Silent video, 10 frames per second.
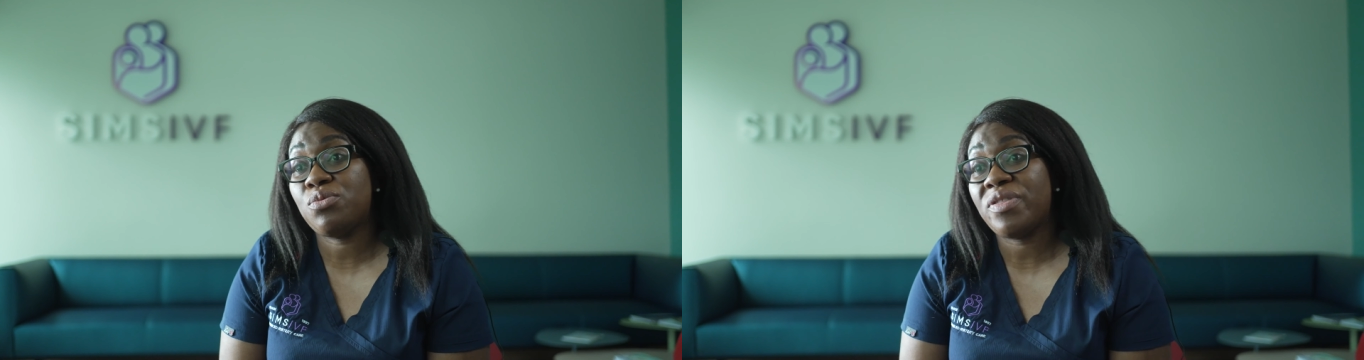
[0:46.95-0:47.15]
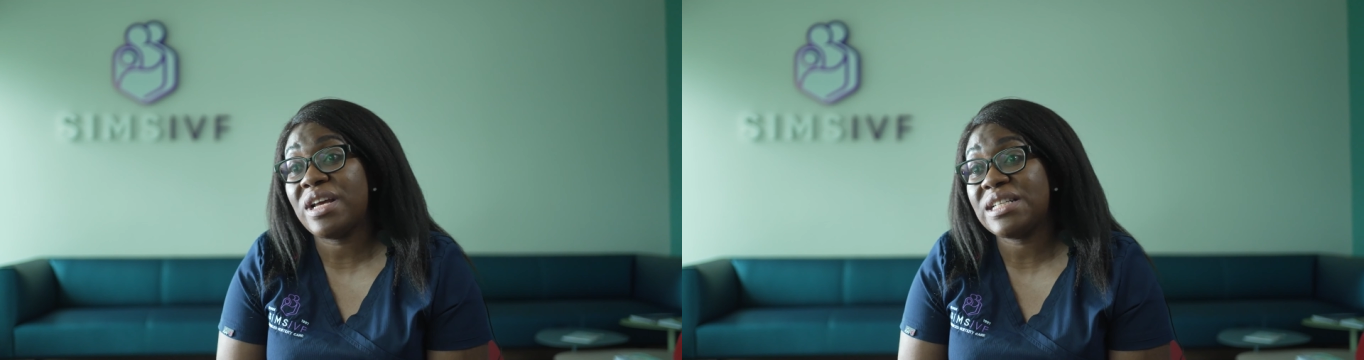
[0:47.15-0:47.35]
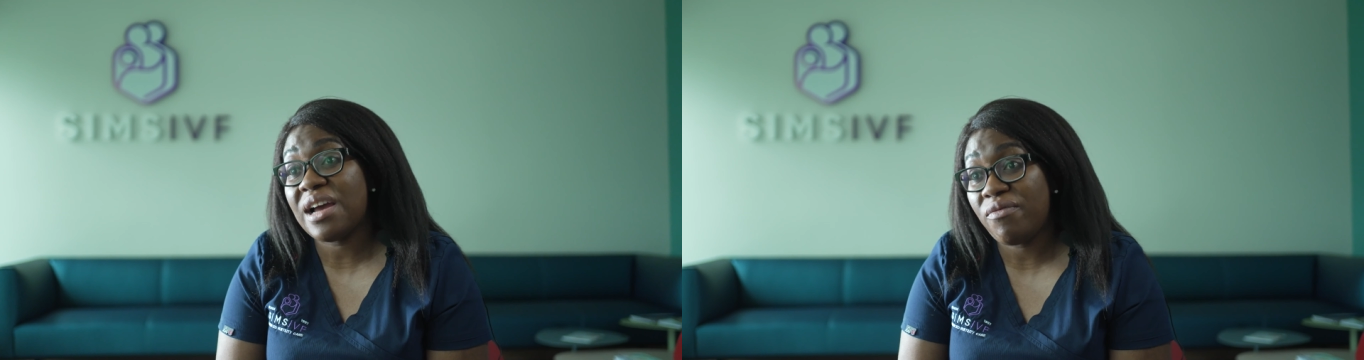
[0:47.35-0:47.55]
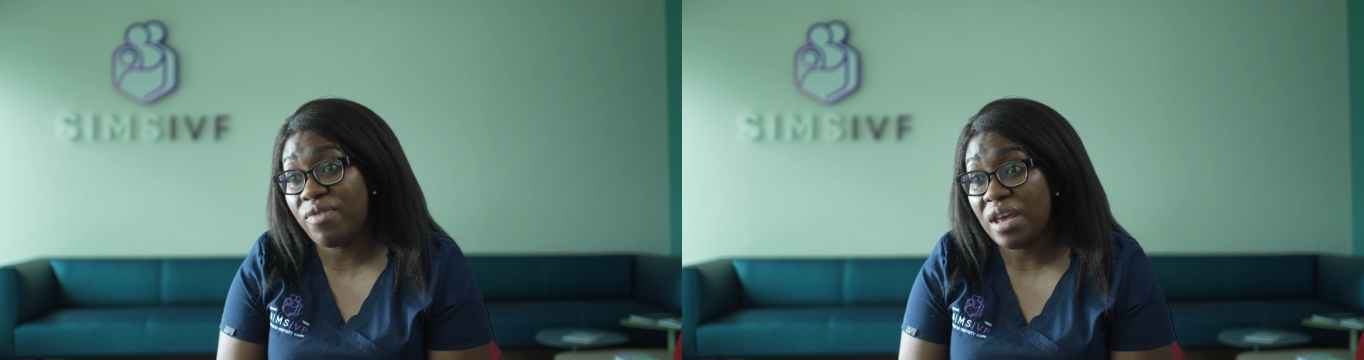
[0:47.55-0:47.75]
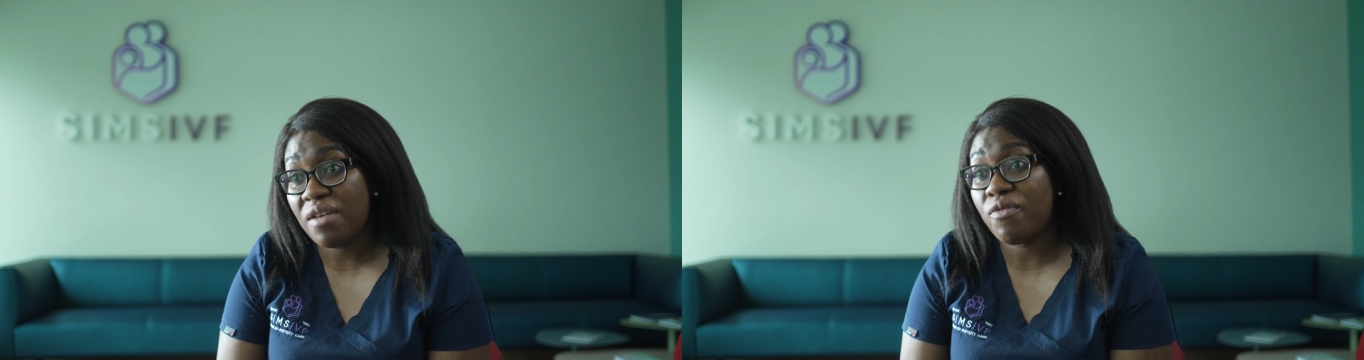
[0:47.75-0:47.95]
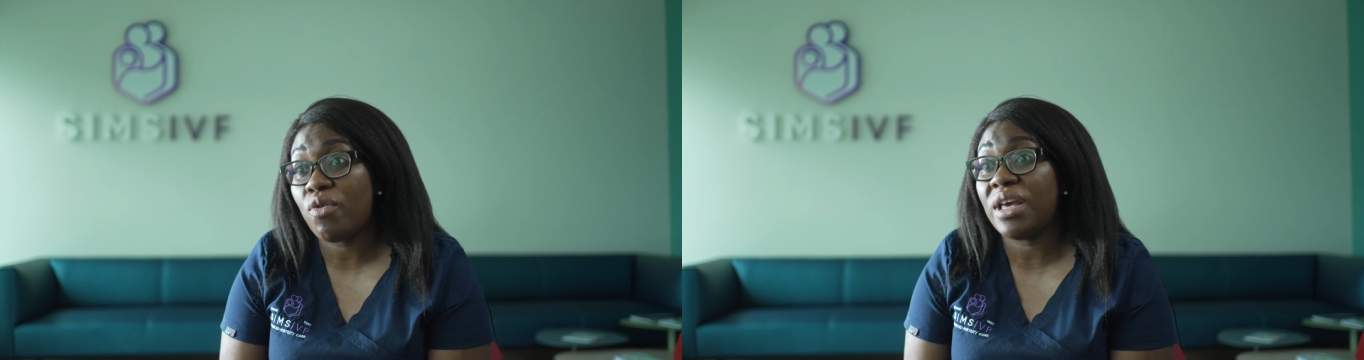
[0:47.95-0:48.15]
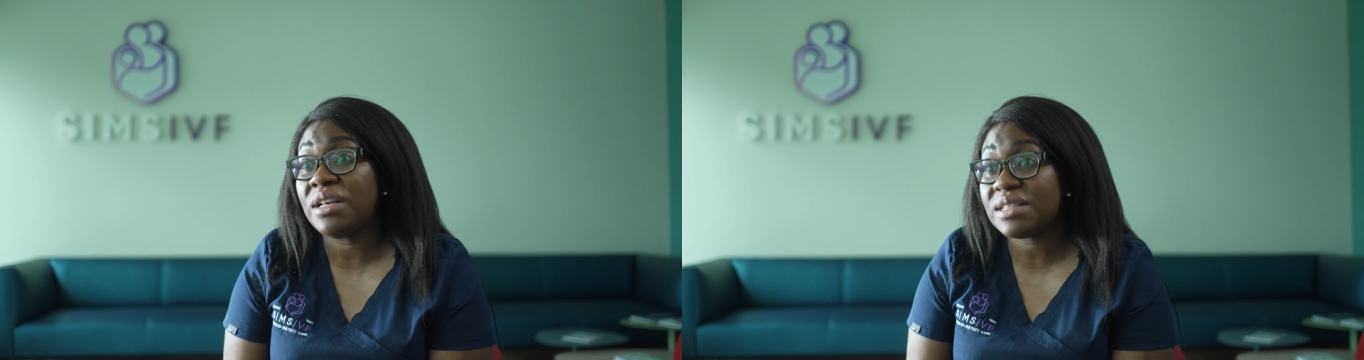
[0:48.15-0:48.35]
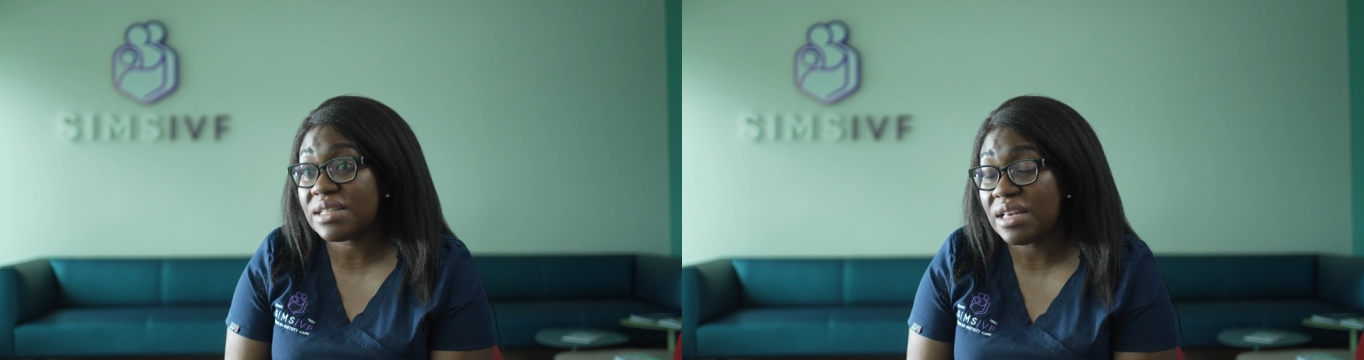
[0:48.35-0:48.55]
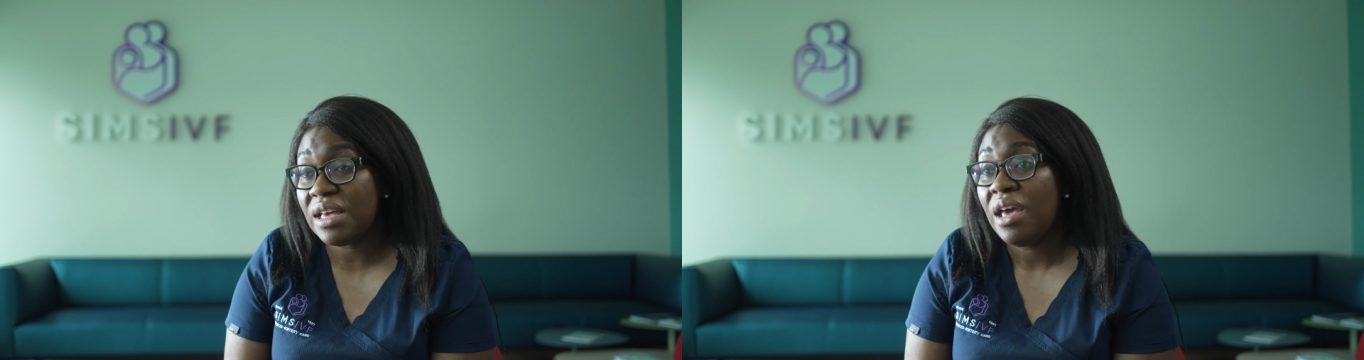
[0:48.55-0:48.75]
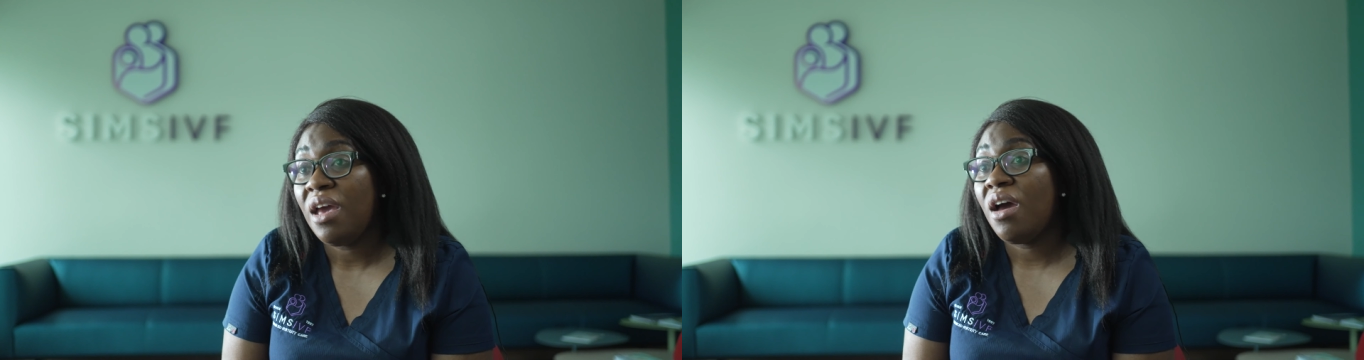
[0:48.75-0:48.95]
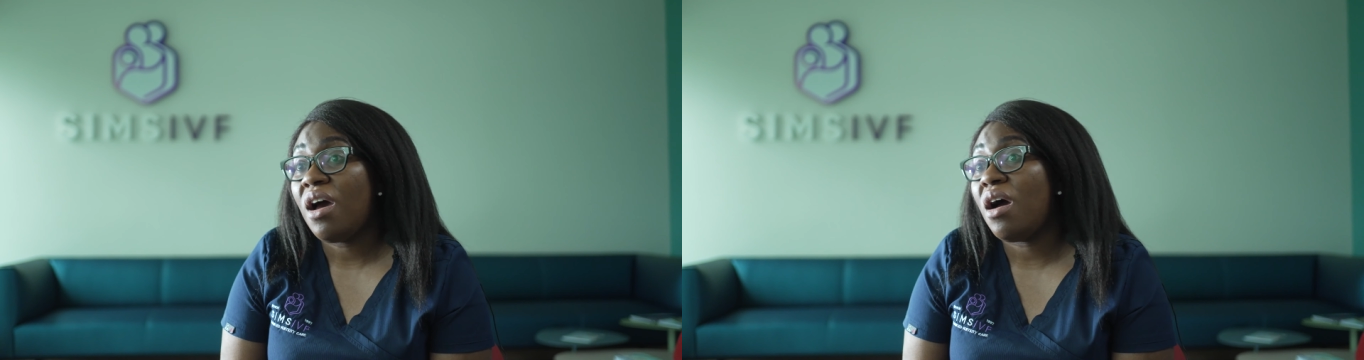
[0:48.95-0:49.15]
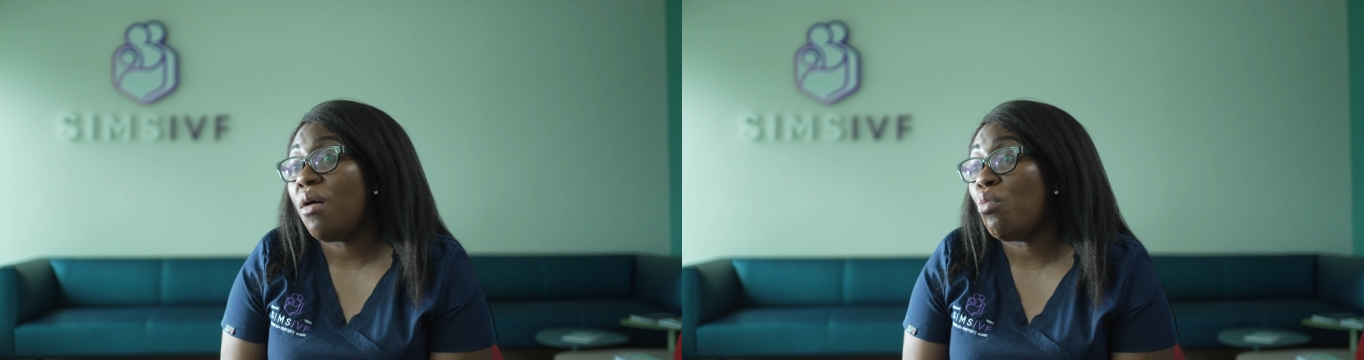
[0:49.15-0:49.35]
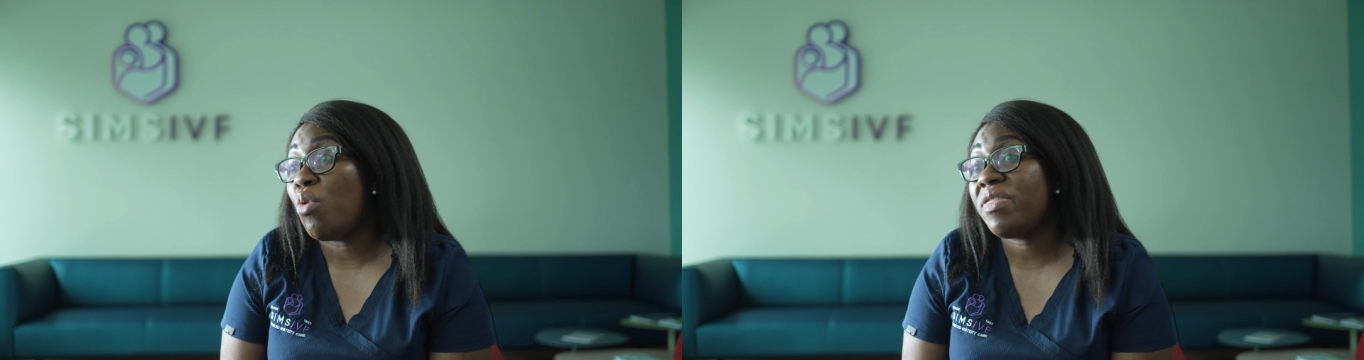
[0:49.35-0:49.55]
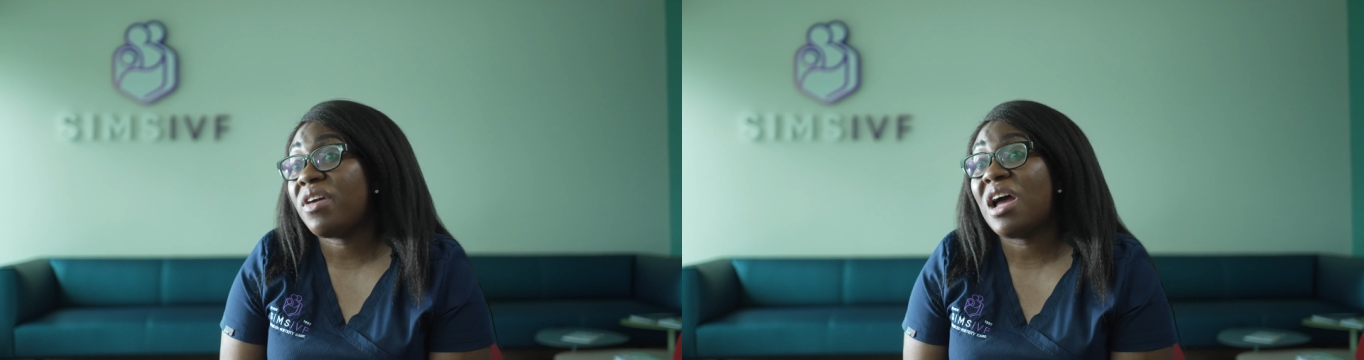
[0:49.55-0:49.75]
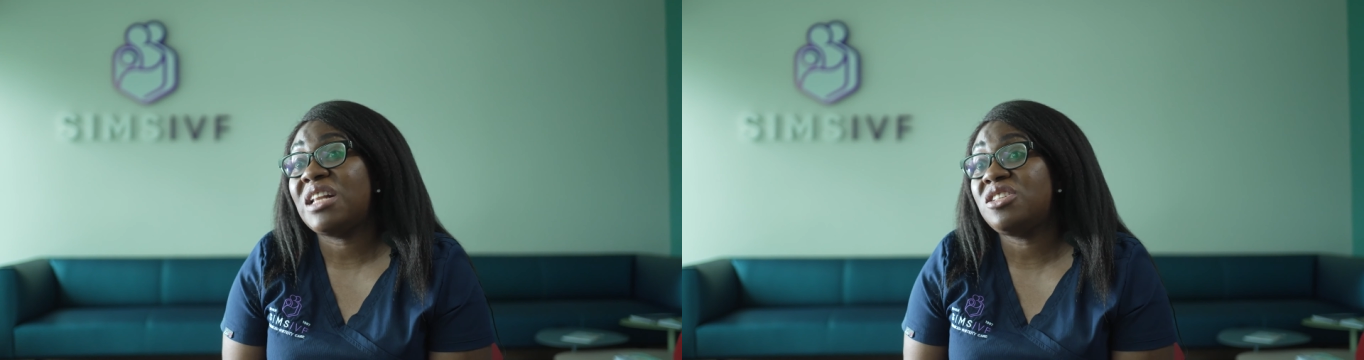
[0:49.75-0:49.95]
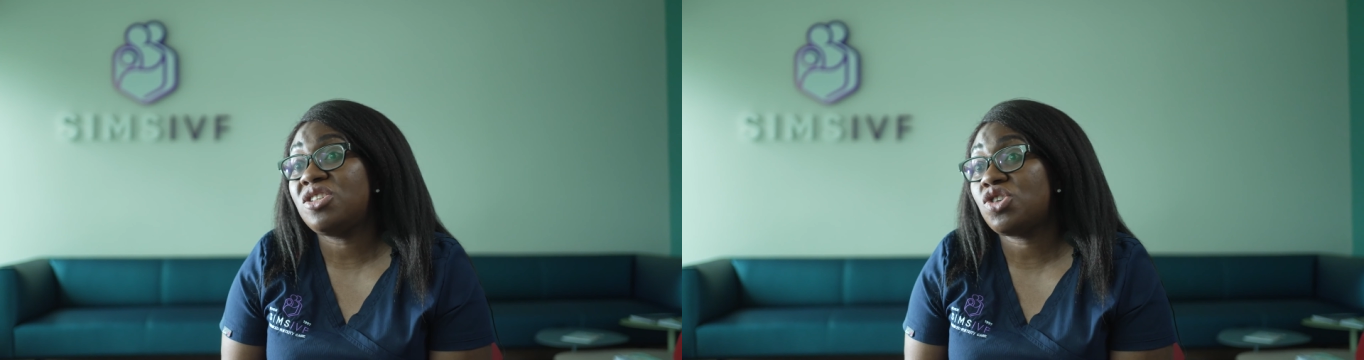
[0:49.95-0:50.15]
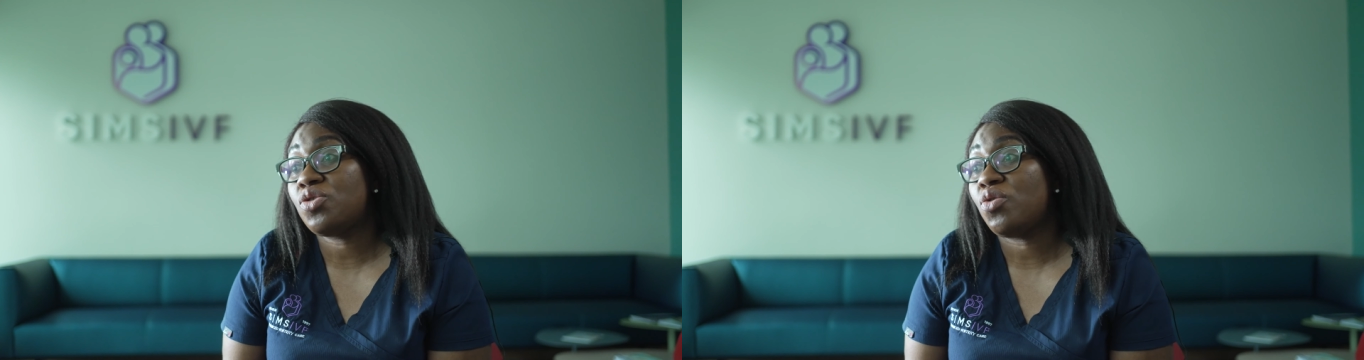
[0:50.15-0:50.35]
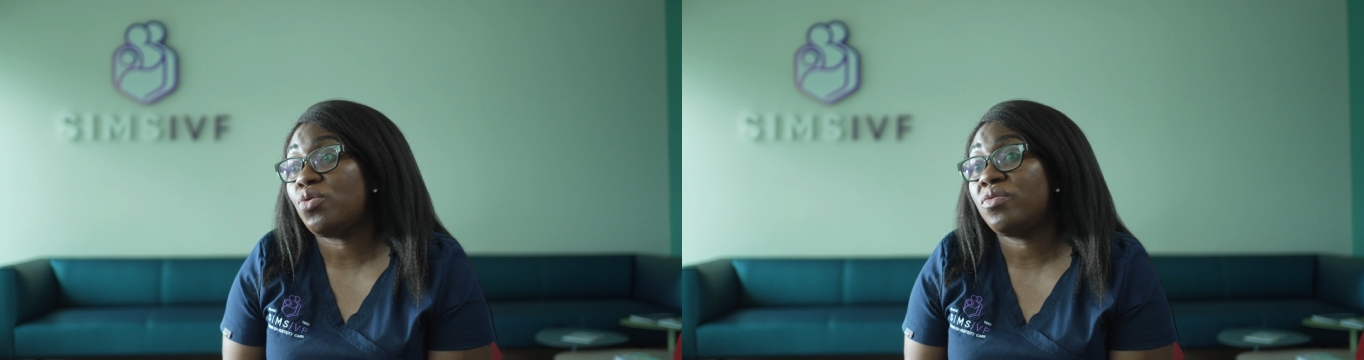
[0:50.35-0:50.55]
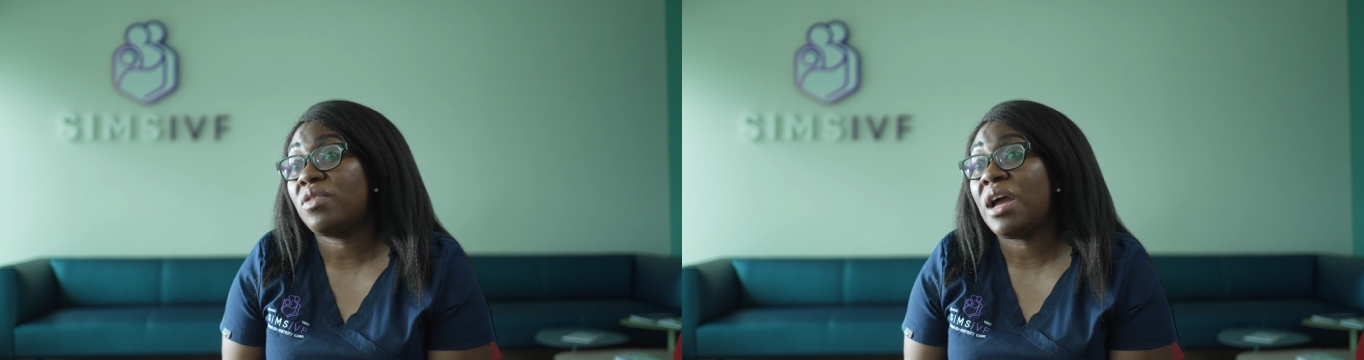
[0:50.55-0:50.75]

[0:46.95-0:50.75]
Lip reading: whether it's IVF or ICSI, whether additional